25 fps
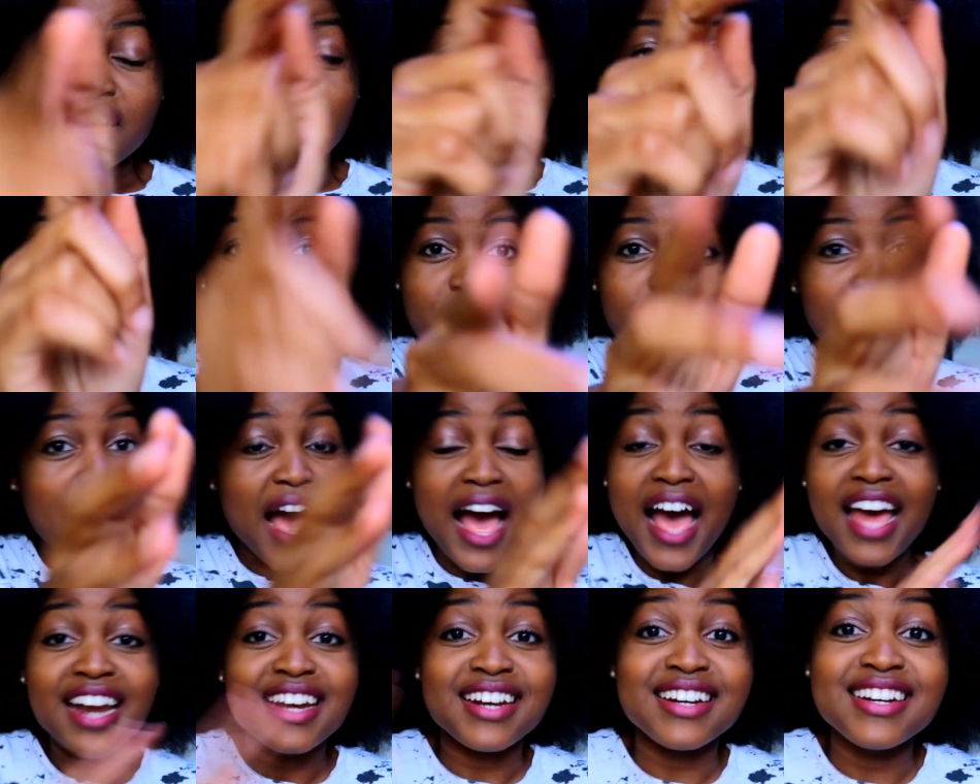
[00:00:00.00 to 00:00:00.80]
Like,
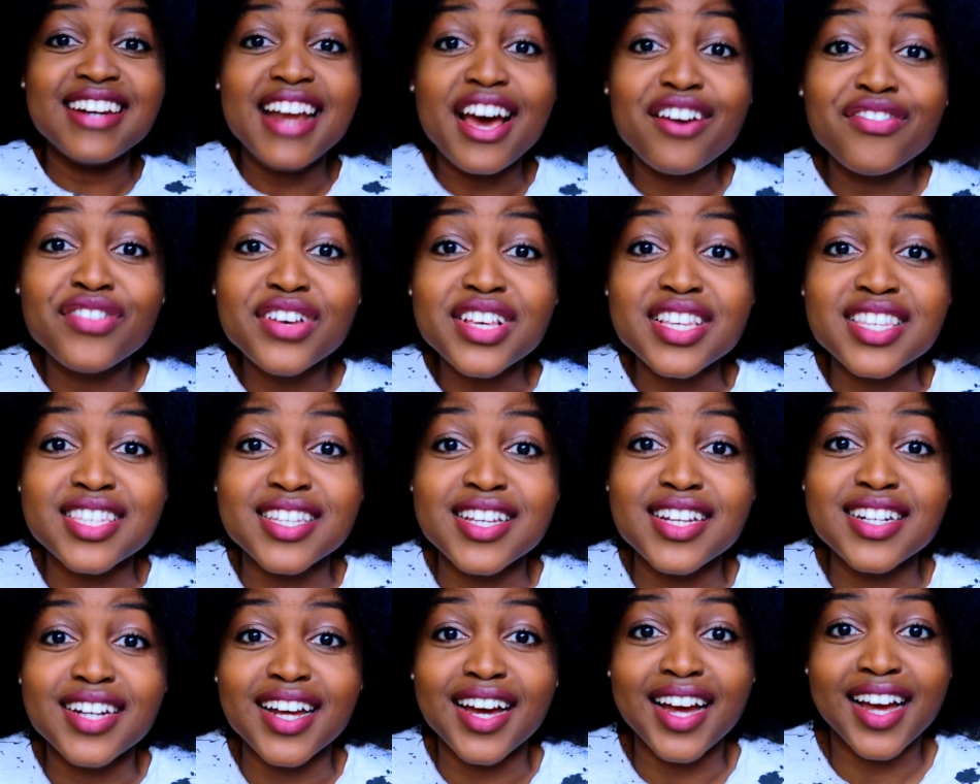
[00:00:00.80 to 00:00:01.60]
I'd never
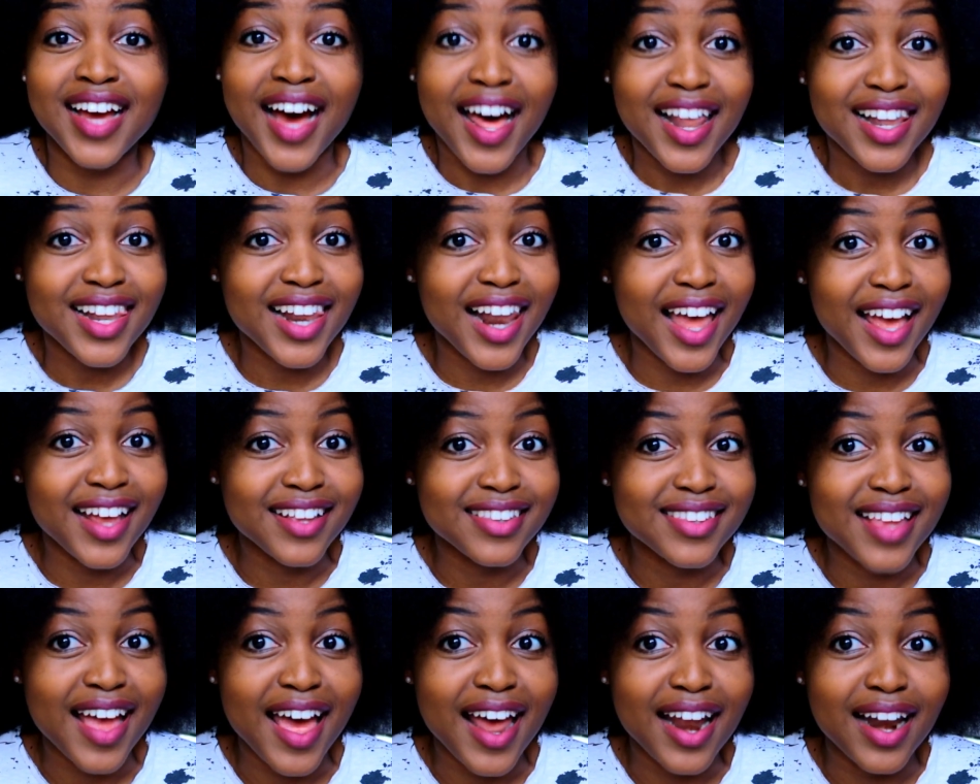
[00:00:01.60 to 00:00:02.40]
seen a gun
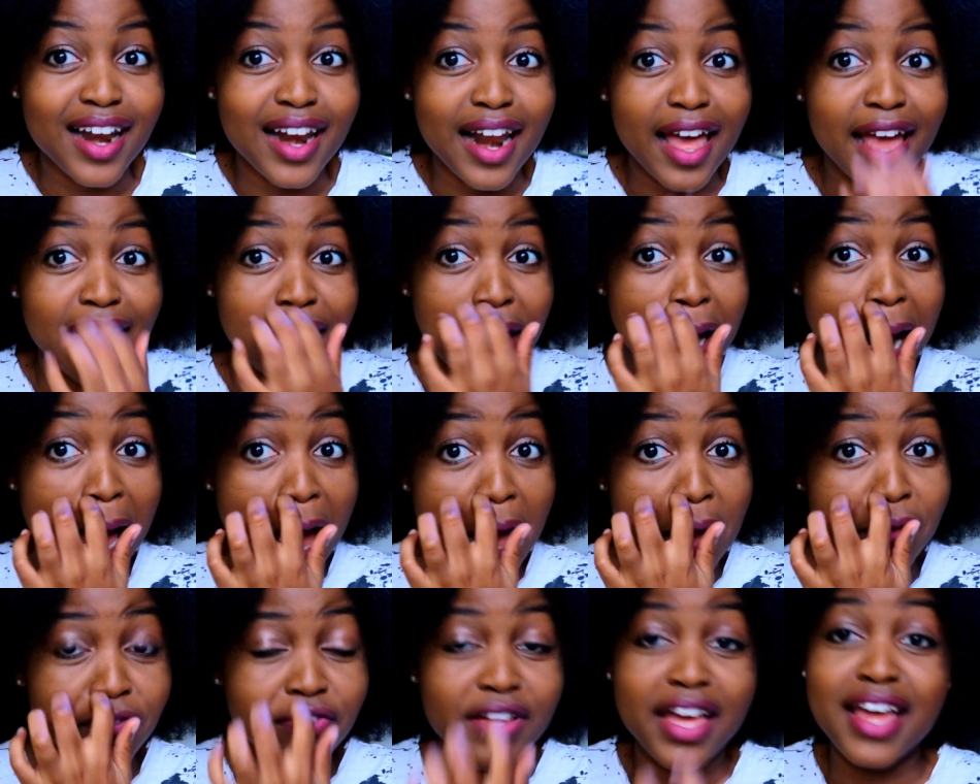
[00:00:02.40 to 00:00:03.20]
like that, like,
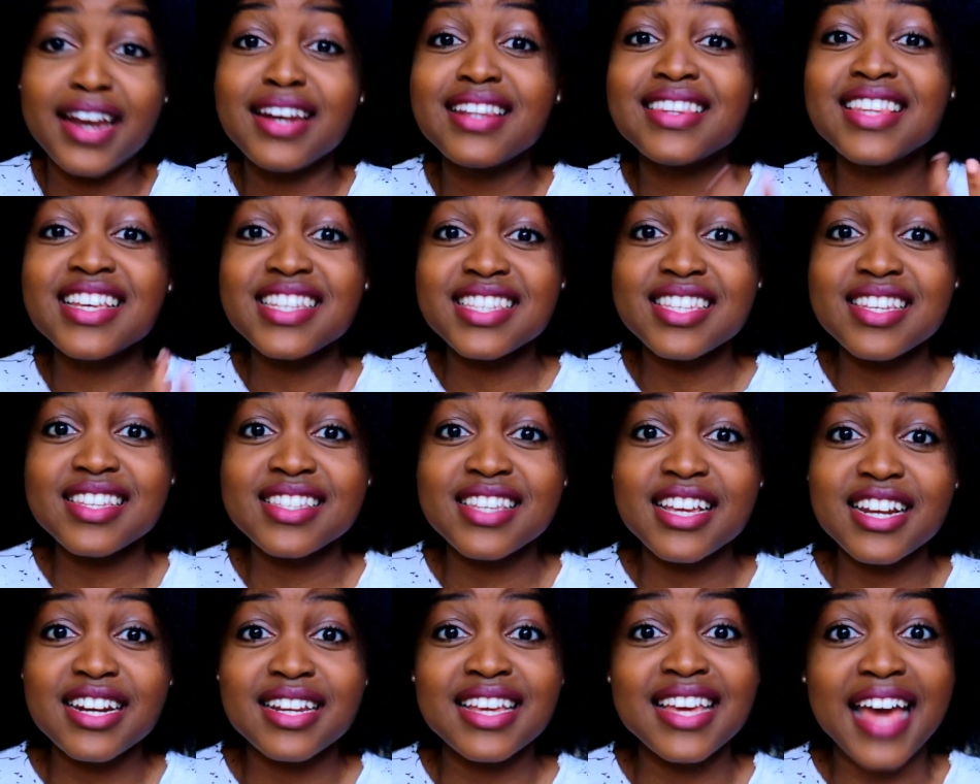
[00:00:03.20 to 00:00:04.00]
live. And this is
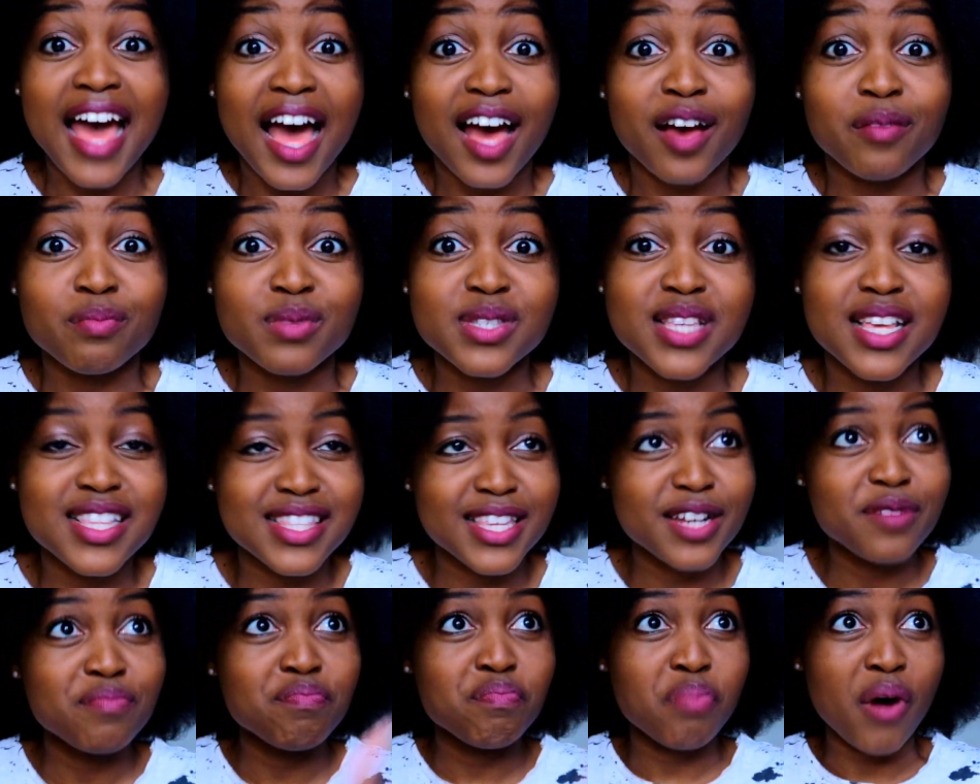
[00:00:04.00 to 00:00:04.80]
in gaps, it's
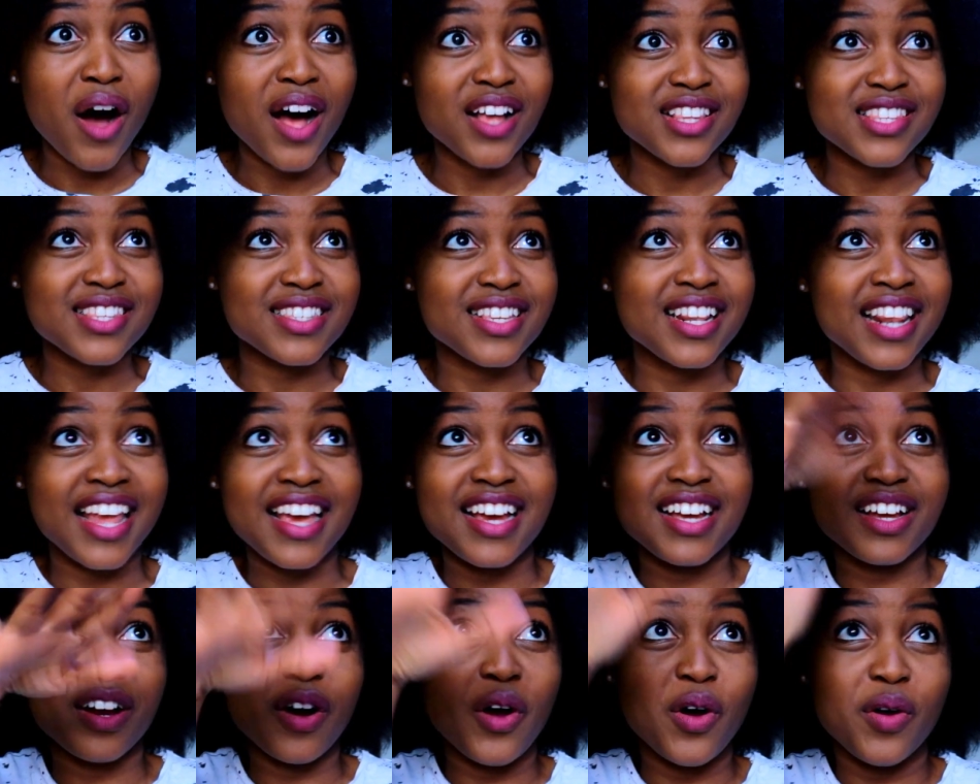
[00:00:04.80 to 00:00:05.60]
in Bots,
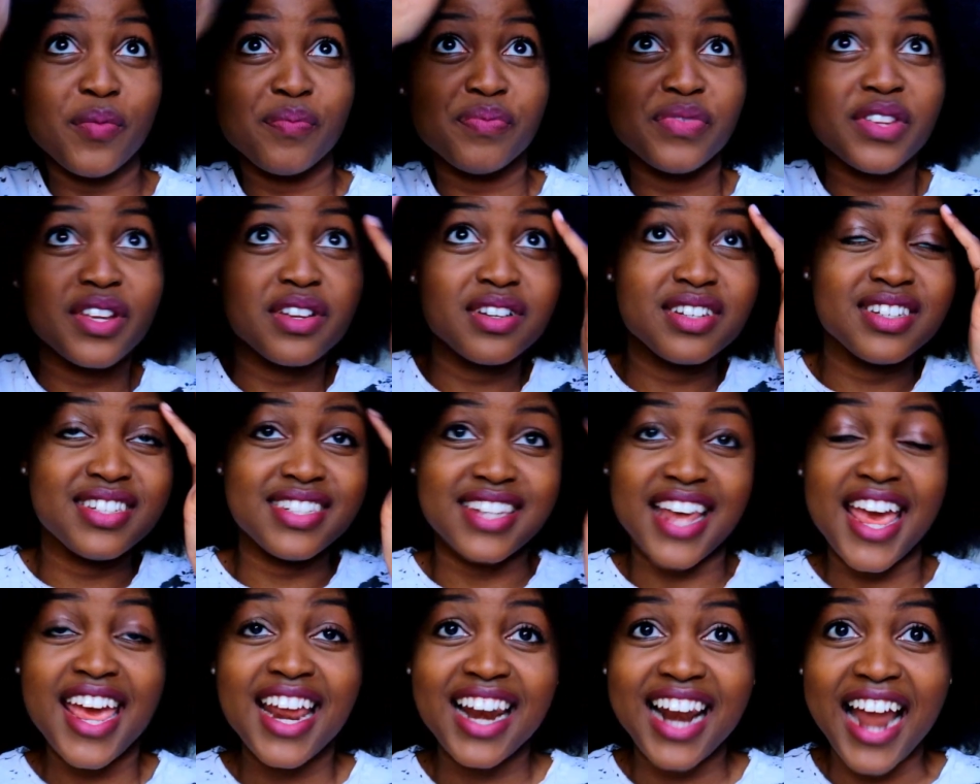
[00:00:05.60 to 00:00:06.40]
like,
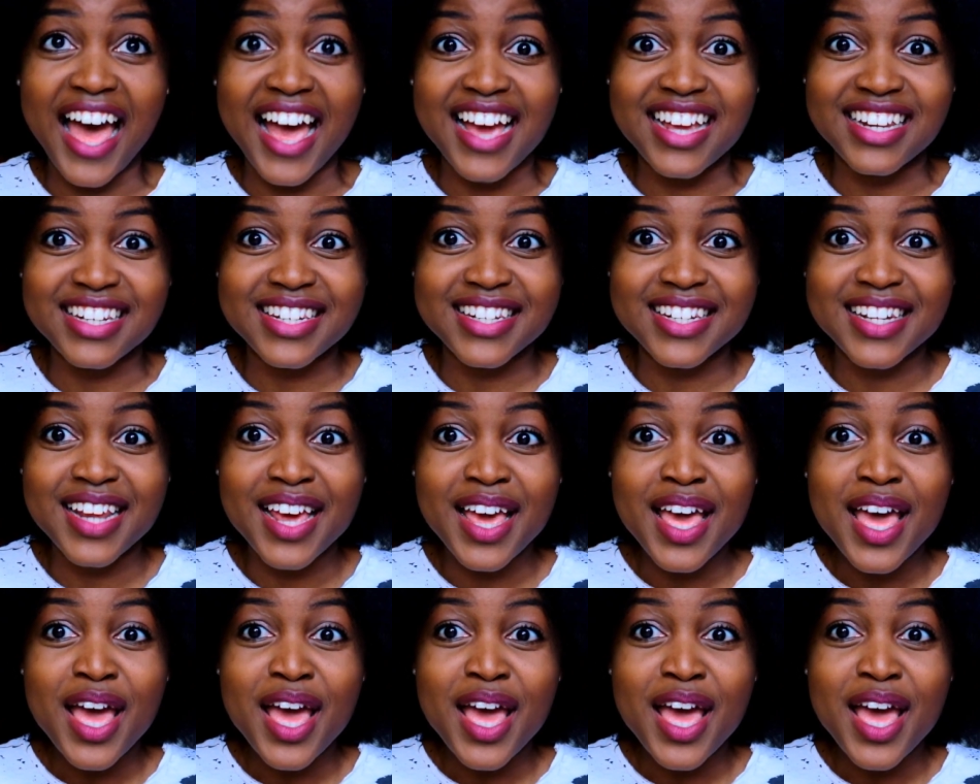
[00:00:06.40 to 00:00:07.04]
daylight.